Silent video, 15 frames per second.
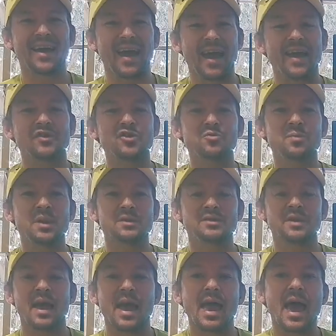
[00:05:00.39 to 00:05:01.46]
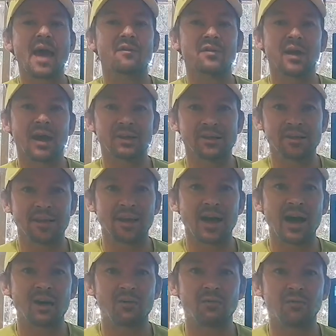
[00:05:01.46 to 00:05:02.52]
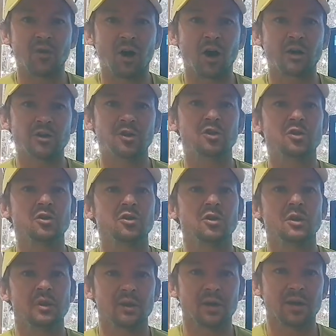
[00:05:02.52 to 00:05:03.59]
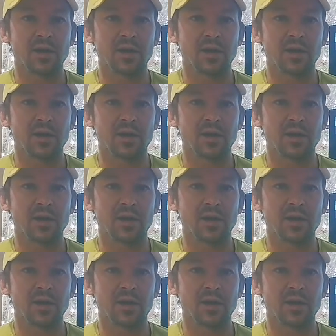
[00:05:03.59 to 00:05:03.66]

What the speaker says: Okay, it just means have an idea how far you